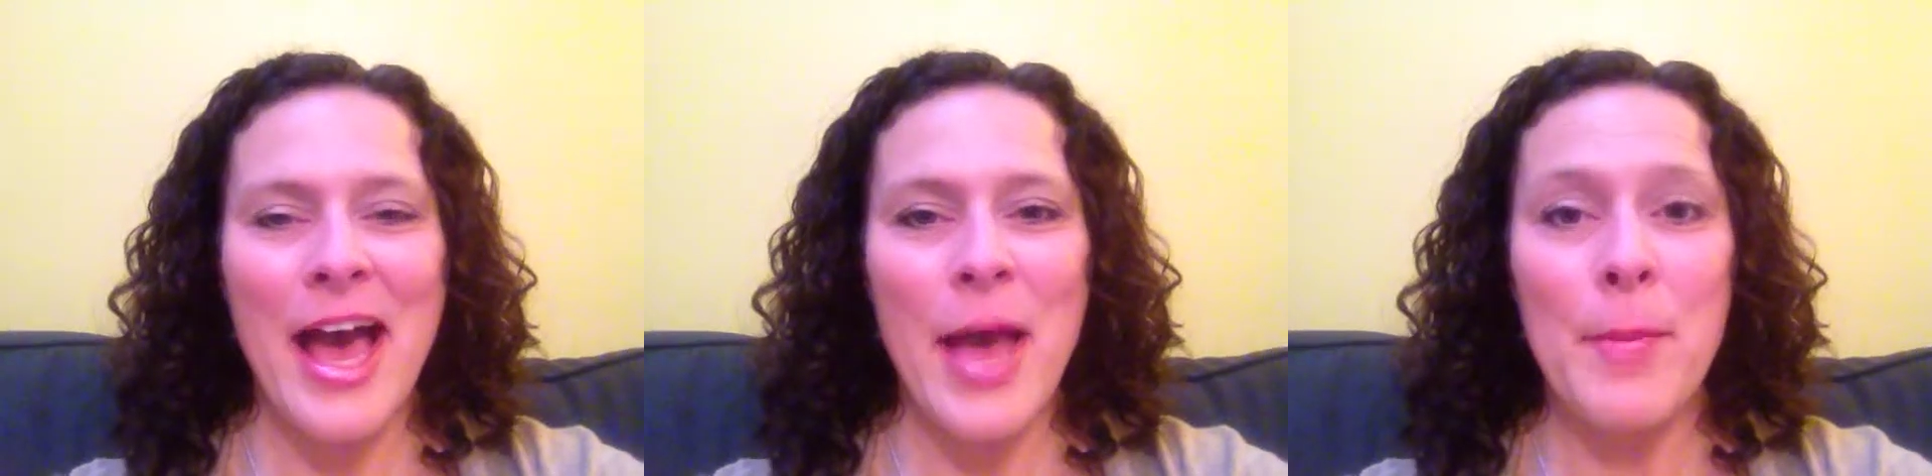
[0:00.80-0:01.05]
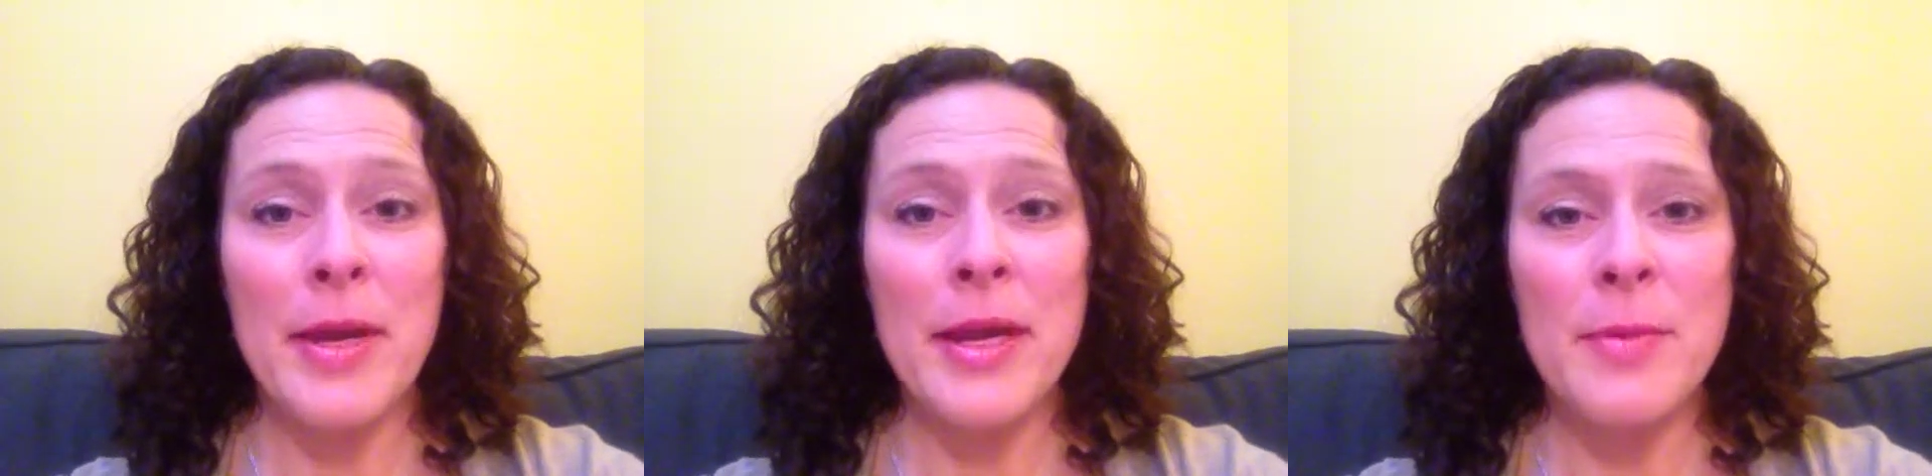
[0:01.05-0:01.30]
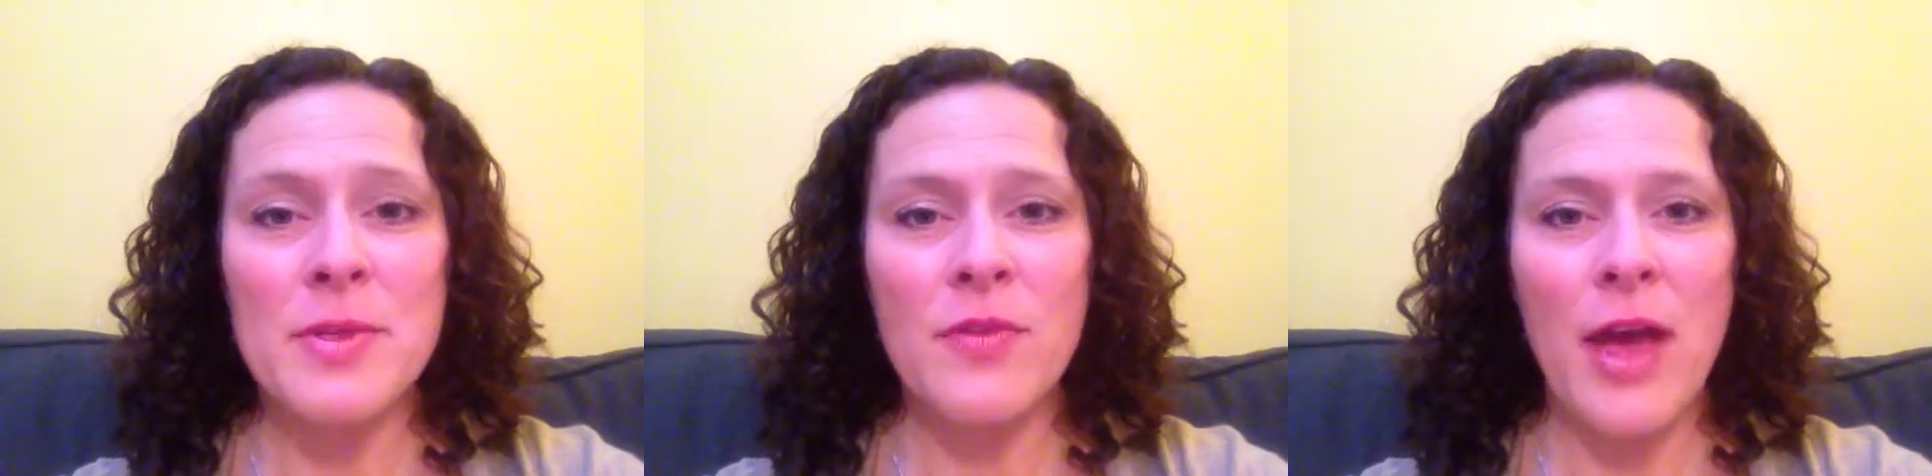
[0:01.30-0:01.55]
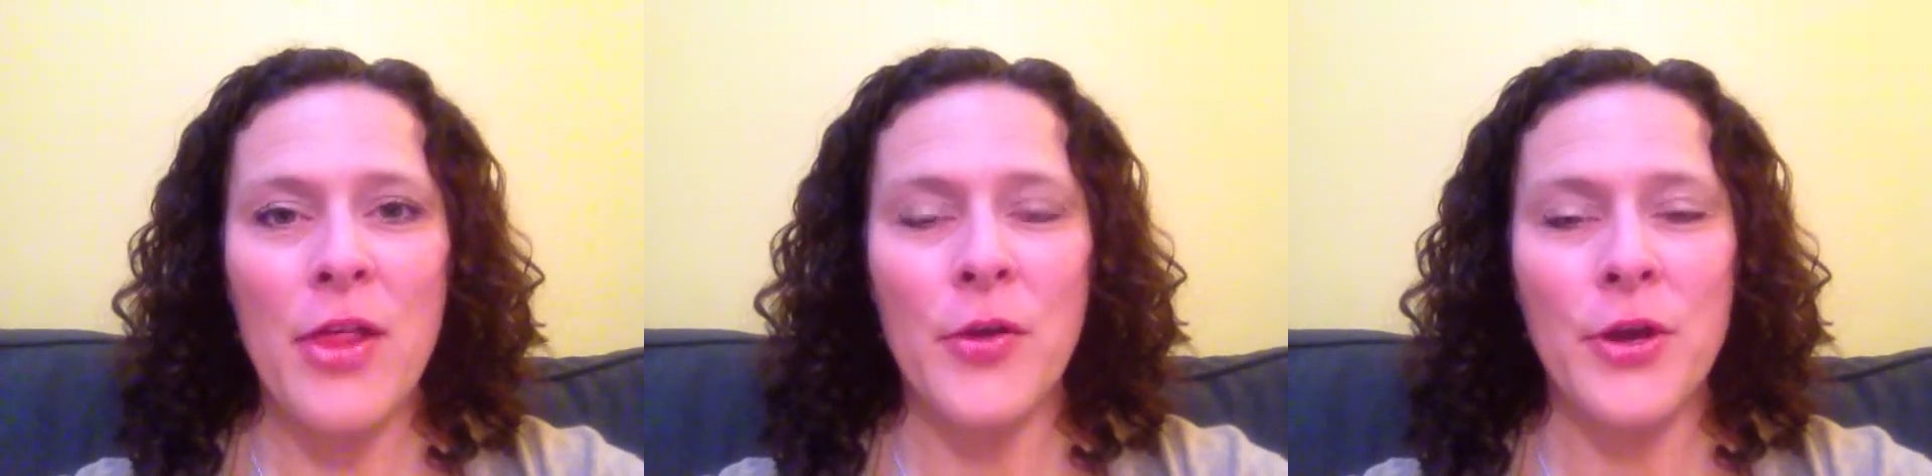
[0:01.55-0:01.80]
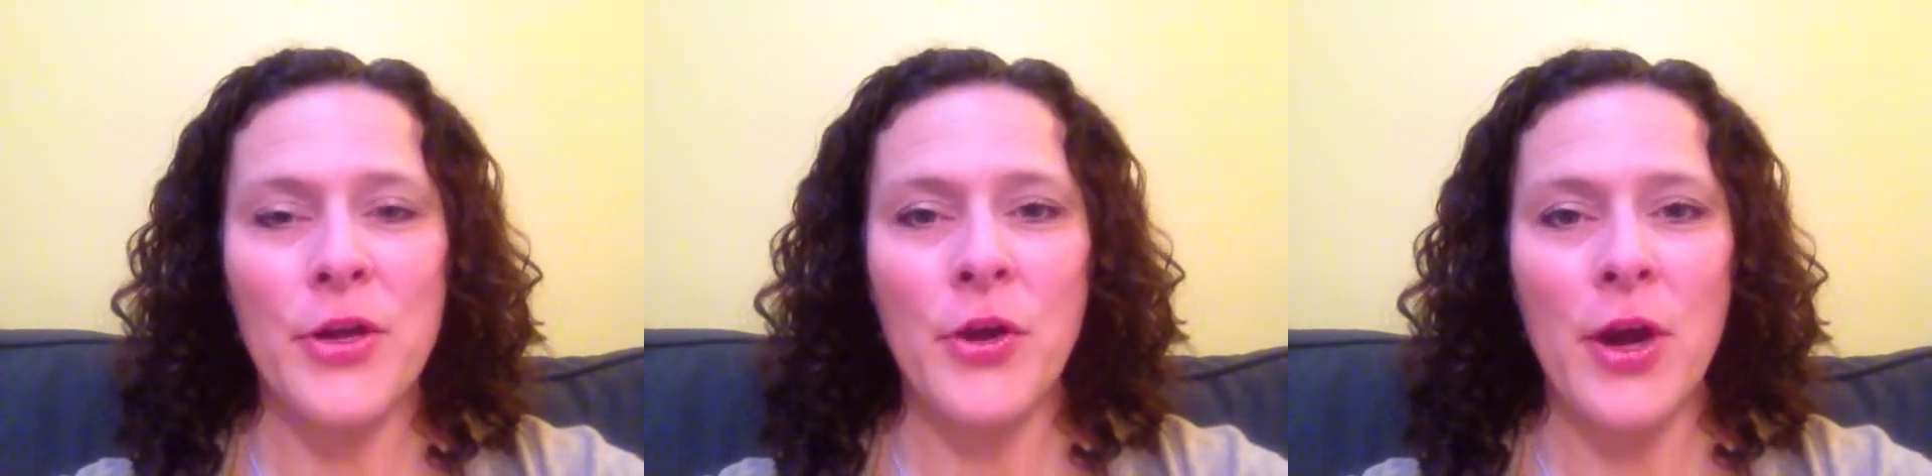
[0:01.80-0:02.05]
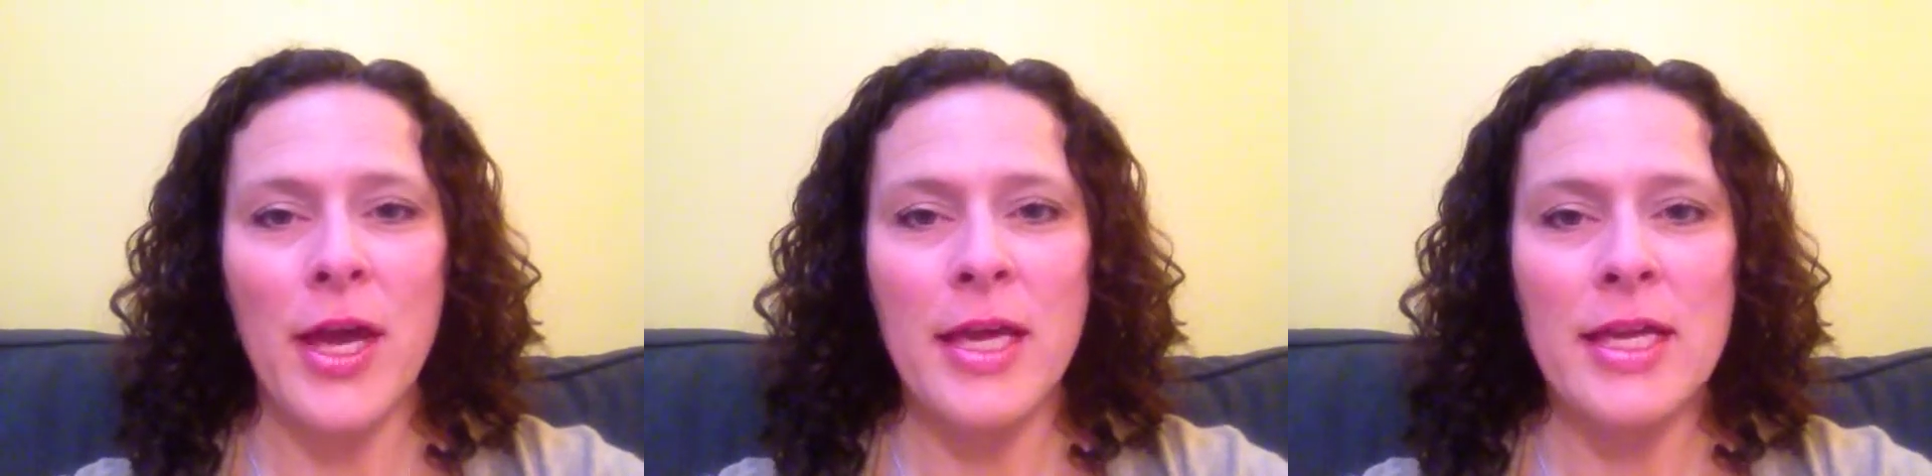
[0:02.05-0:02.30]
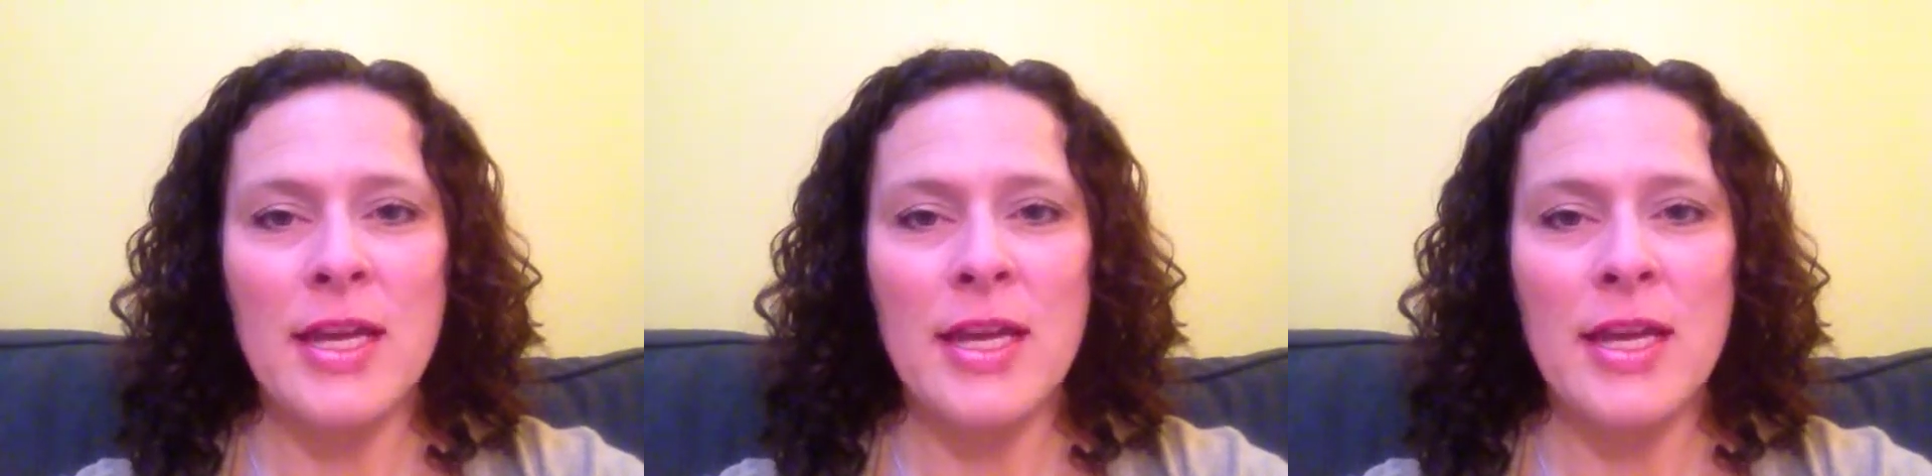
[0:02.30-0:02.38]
Hi, my name is Valerie Craig,